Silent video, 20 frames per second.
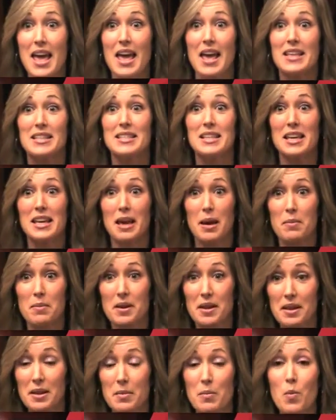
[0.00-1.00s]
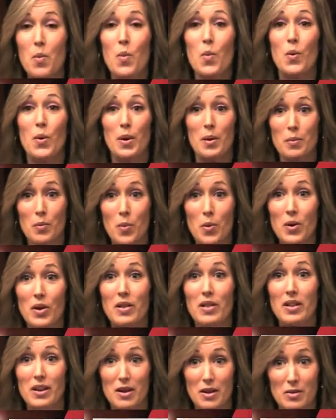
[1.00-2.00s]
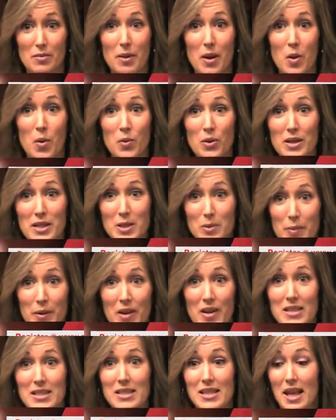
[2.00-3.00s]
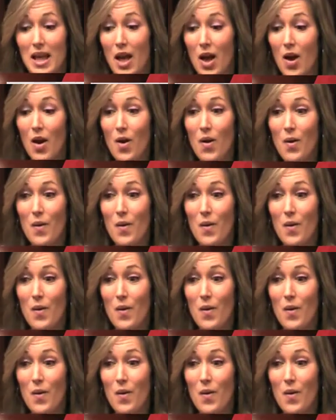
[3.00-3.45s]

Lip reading: it's like I'm getting more and more clear in my own experience that,